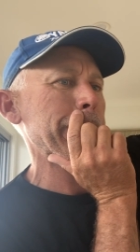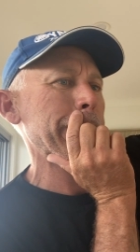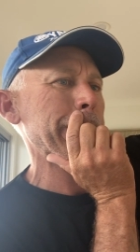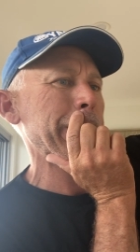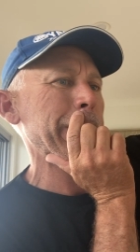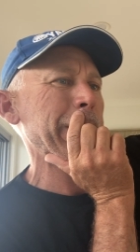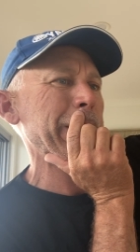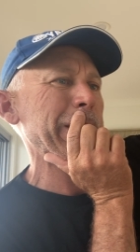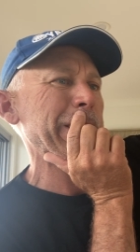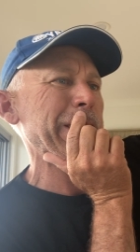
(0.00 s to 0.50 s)

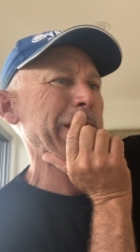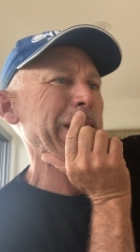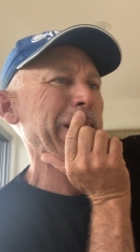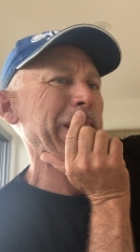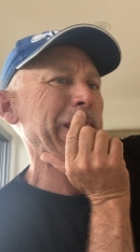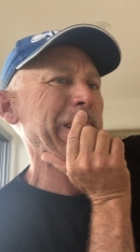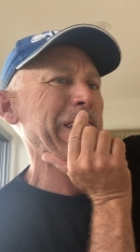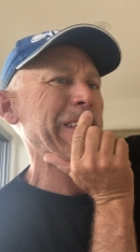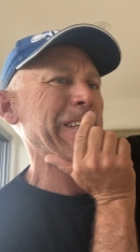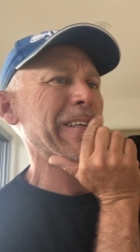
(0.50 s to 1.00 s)
They
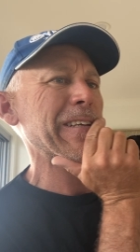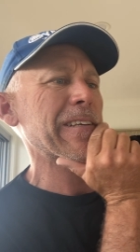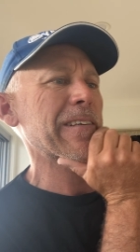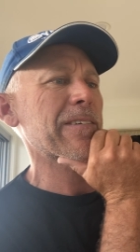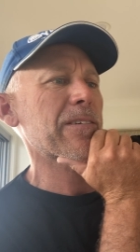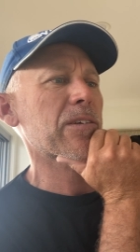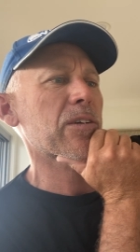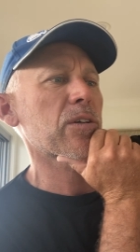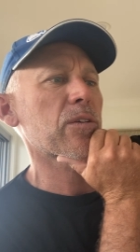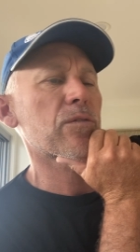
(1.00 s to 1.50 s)
stay
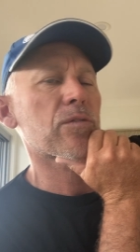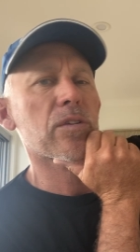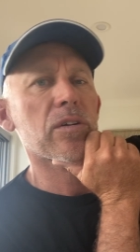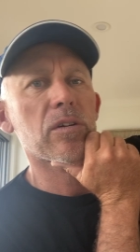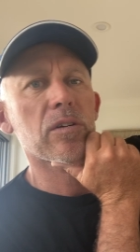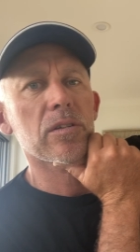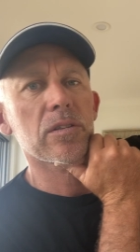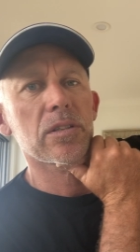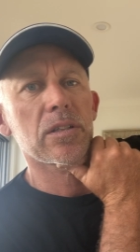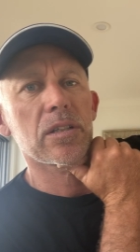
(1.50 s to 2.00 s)
good for a
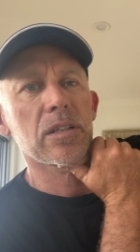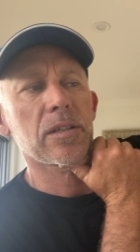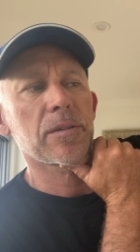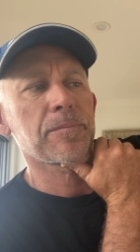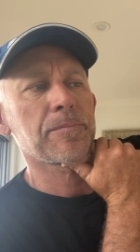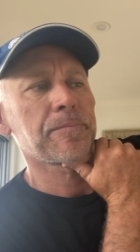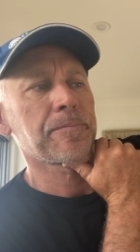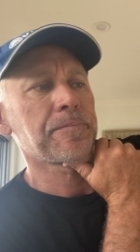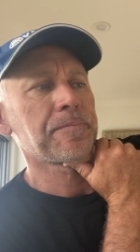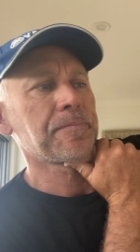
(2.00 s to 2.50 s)
long
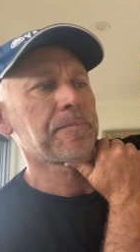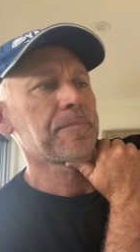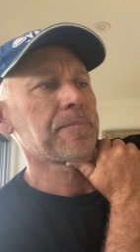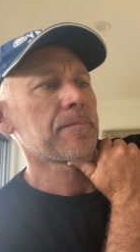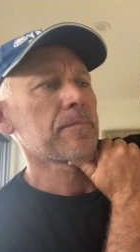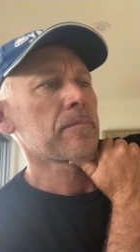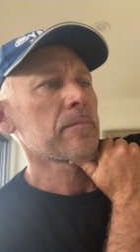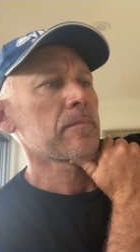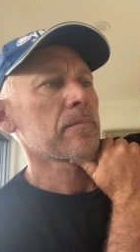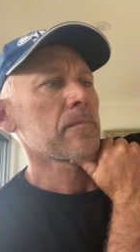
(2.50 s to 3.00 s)
time,
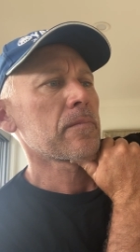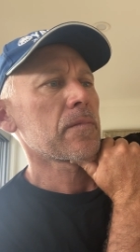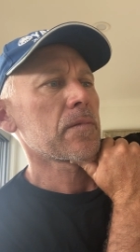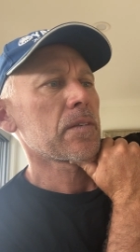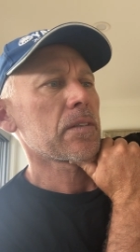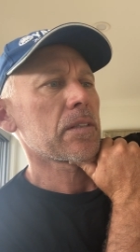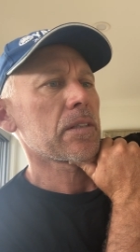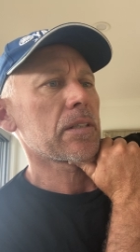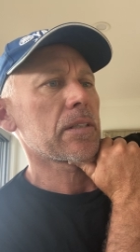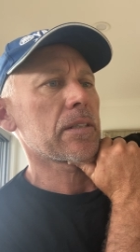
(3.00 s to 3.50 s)

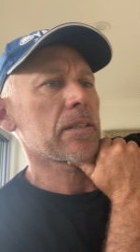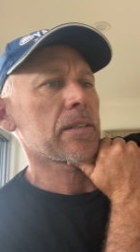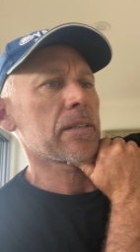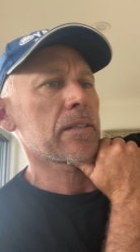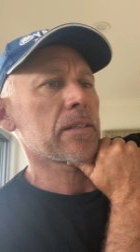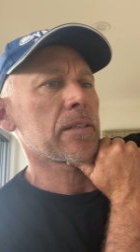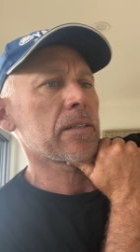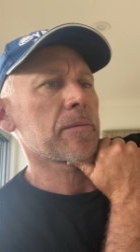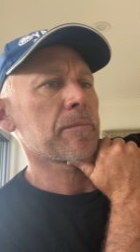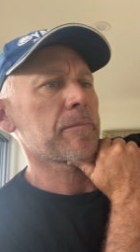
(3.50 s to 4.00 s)

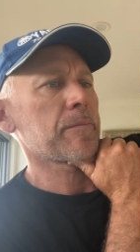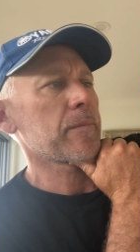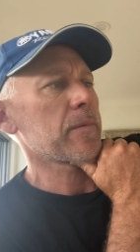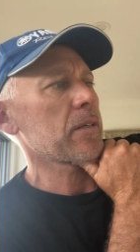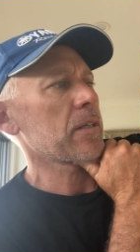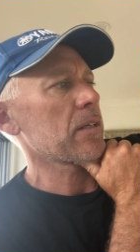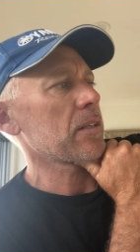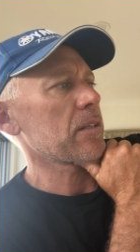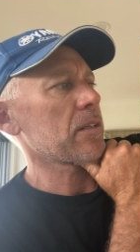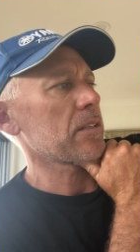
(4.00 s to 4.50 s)

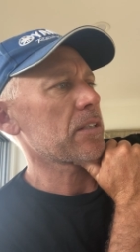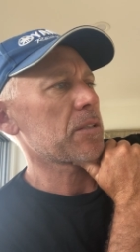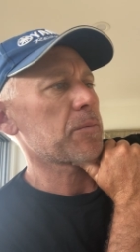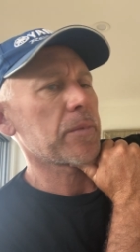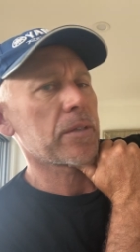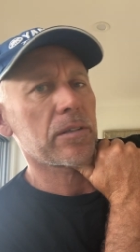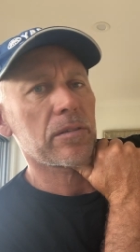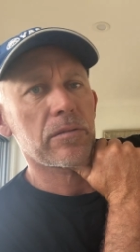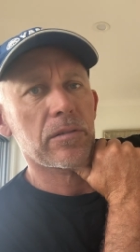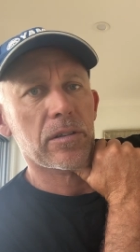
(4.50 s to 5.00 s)
and they
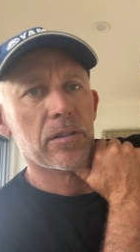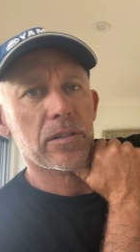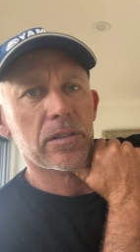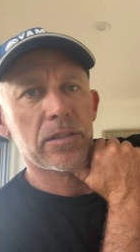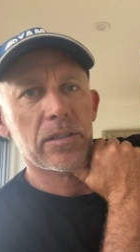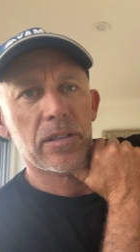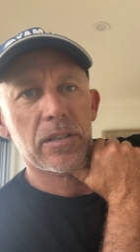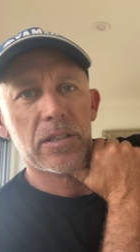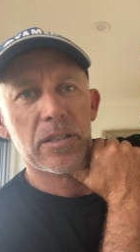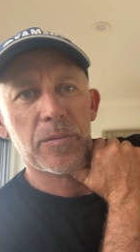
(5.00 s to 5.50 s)
smell
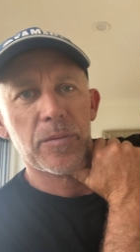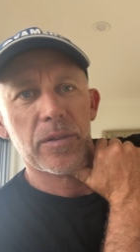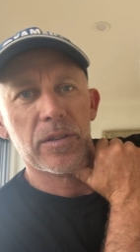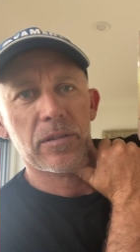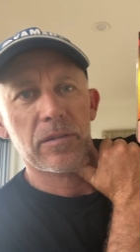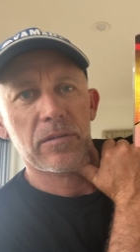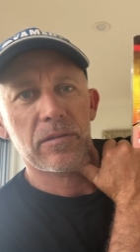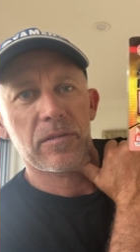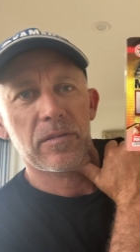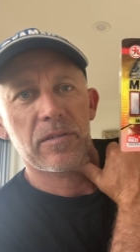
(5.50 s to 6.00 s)
nice. They
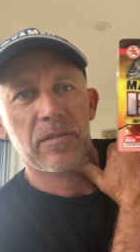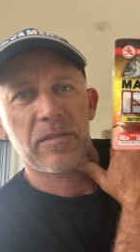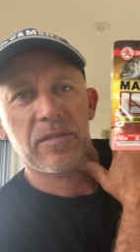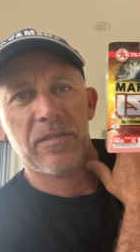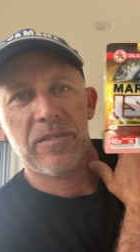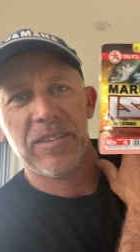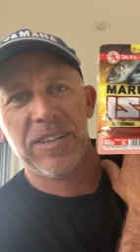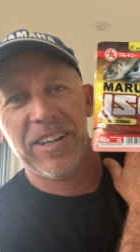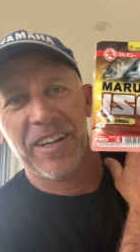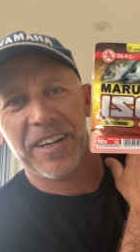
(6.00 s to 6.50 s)
smell
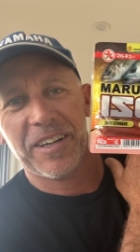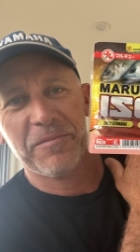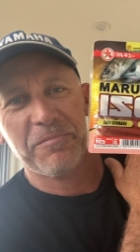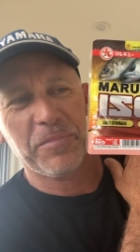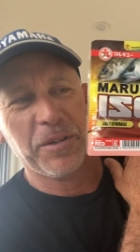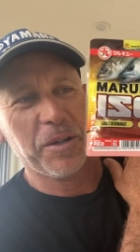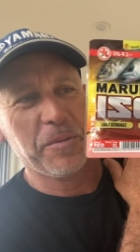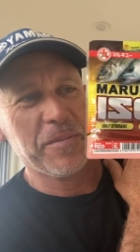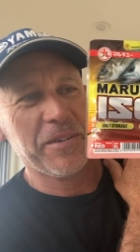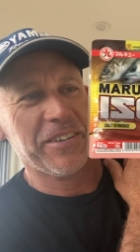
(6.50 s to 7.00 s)
like
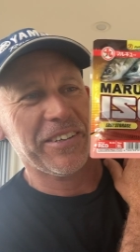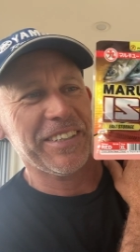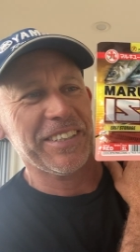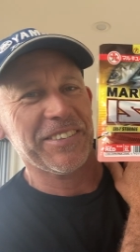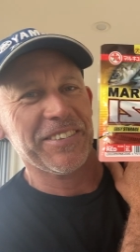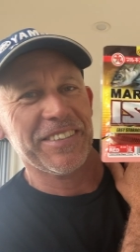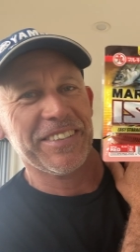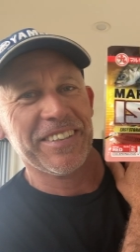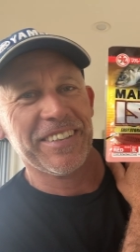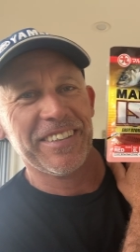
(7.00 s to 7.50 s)
blueberries,
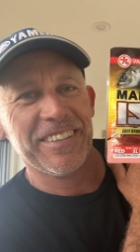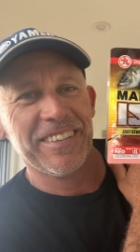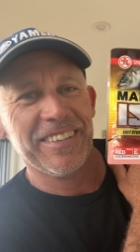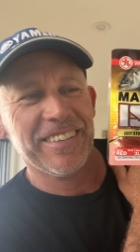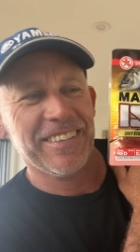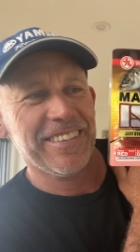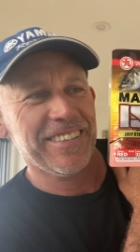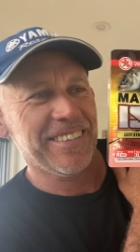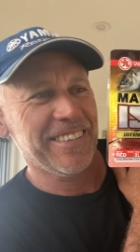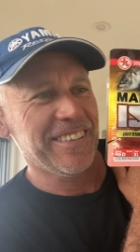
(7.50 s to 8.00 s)
which I
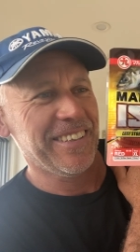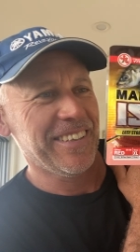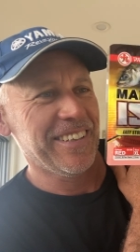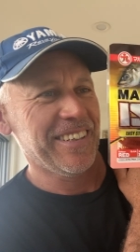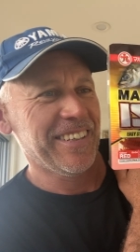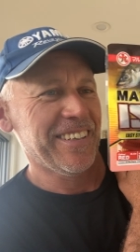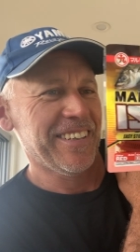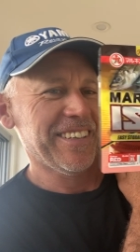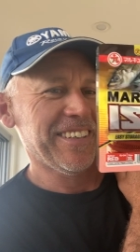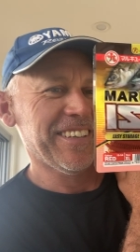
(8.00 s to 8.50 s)

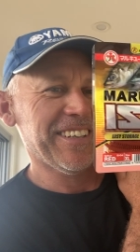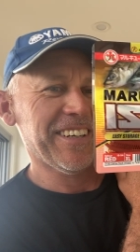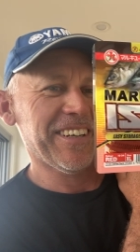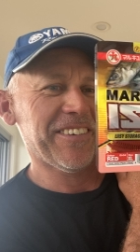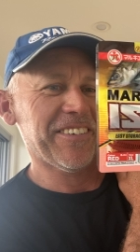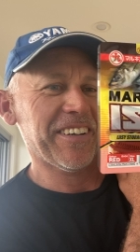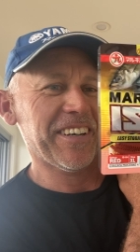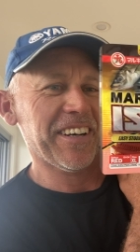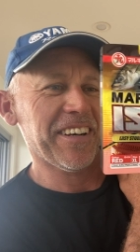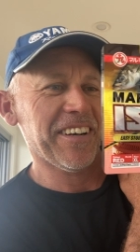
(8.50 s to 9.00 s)

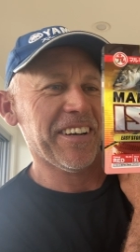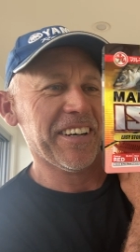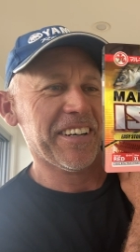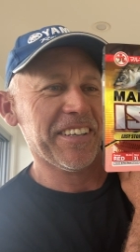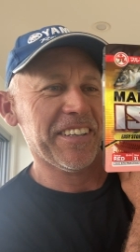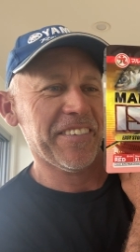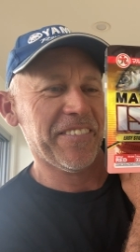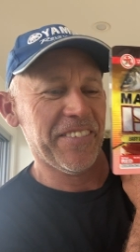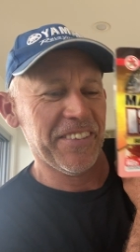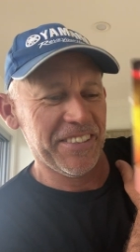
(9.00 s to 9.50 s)
really like,
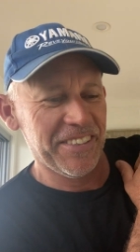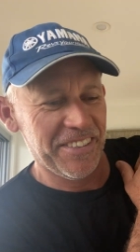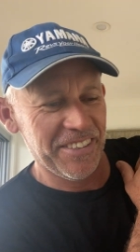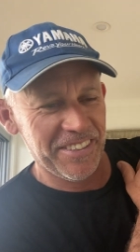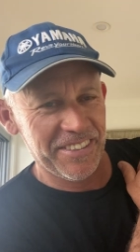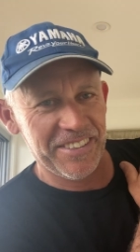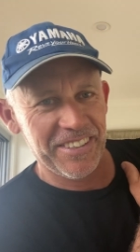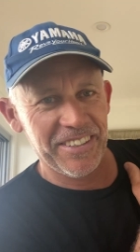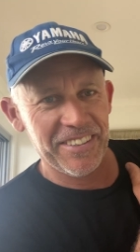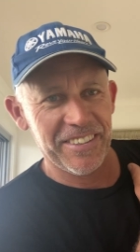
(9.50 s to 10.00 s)
and the fish
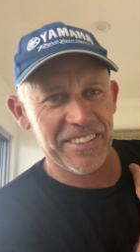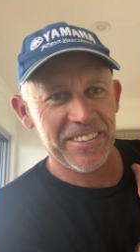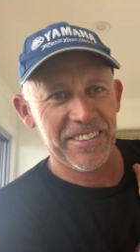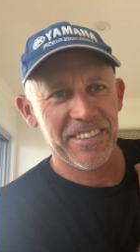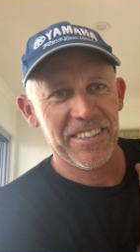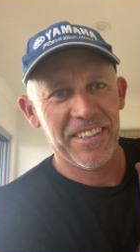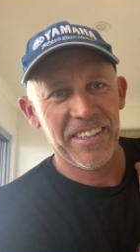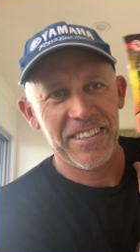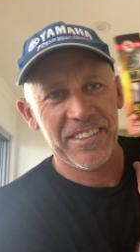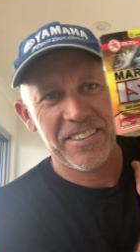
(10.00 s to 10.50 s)
do too.
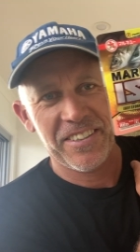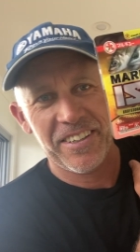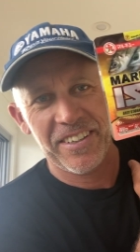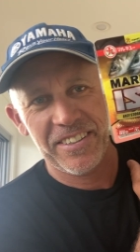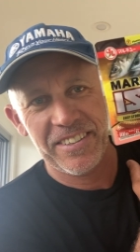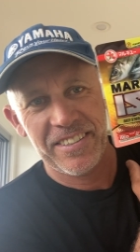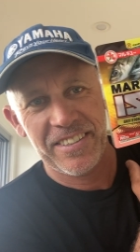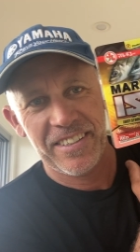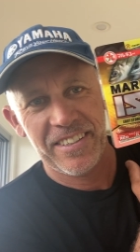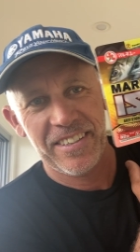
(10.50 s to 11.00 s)
So that's
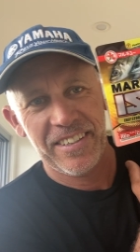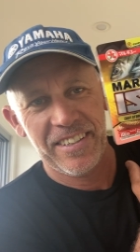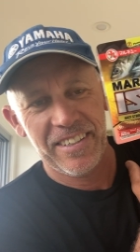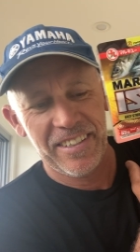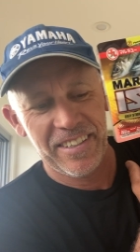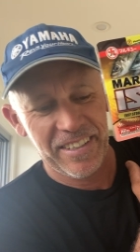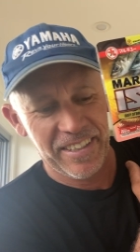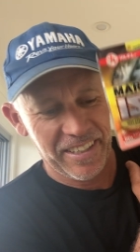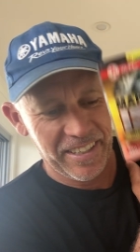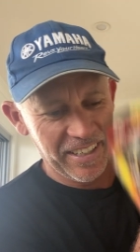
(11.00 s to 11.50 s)
those.
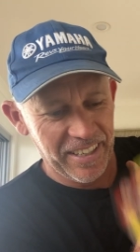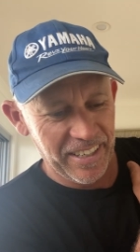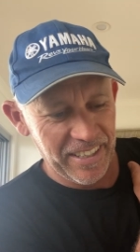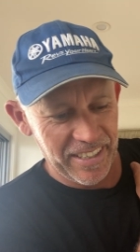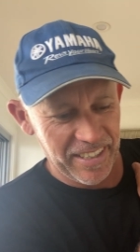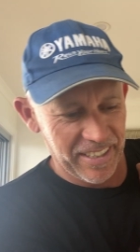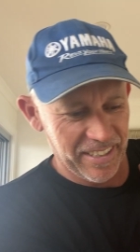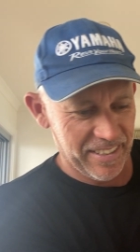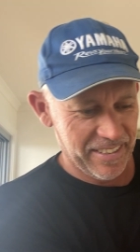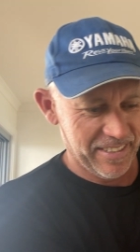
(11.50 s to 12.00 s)

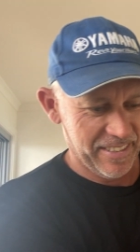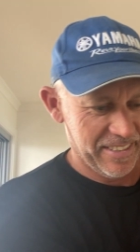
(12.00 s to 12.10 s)
Killer.